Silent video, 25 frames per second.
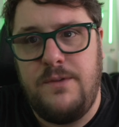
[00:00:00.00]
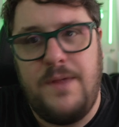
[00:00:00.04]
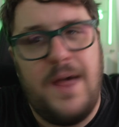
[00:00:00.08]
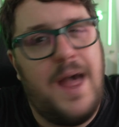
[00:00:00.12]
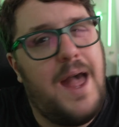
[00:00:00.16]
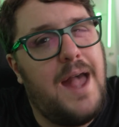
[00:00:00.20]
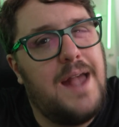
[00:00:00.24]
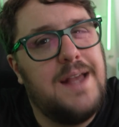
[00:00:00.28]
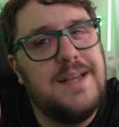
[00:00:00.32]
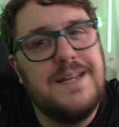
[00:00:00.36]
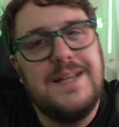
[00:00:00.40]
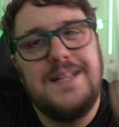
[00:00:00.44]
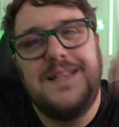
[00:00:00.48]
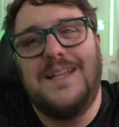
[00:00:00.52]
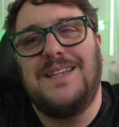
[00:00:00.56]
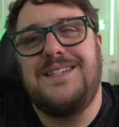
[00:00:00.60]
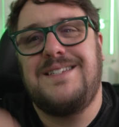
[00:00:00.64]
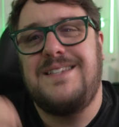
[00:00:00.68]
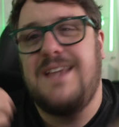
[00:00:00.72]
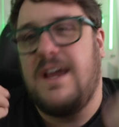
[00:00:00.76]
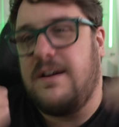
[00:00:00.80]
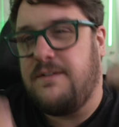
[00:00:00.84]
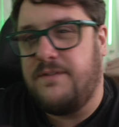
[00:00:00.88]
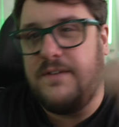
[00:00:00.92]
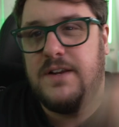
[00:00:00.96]
there. That's
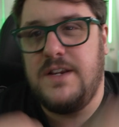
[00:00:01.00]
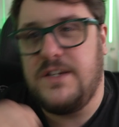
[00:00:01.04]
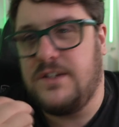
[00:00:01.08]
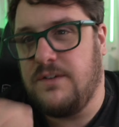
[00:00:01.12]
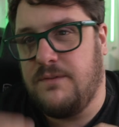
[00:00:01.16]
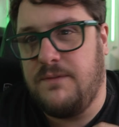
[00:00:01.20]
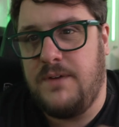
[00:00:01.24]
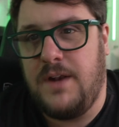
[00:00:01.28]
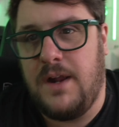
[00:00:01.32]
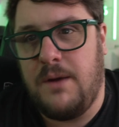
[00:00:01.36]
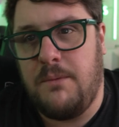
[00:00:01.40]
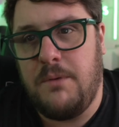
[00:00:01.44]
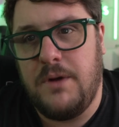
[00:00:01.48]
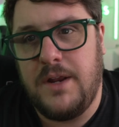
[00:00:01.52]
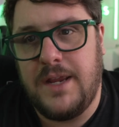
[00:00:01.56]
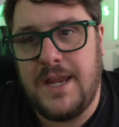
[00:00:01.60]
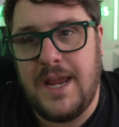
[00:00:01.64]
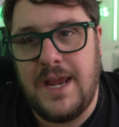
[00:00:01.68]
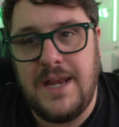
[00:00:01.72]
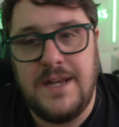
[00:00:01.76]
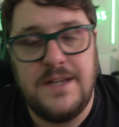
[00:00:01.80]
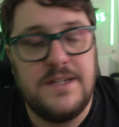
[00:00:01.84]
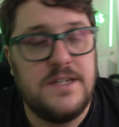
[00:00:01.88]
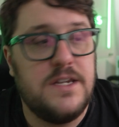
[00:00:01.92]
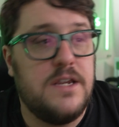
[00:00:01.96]
definitely something I want to
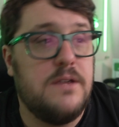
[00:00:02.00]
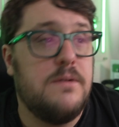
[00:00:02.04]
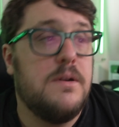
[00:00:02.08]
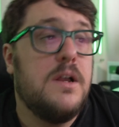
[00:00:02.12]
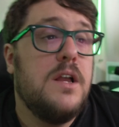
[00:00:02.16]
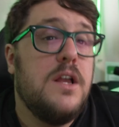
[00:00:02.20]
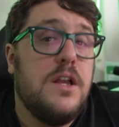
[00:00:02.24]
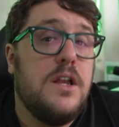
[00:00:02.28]
get into.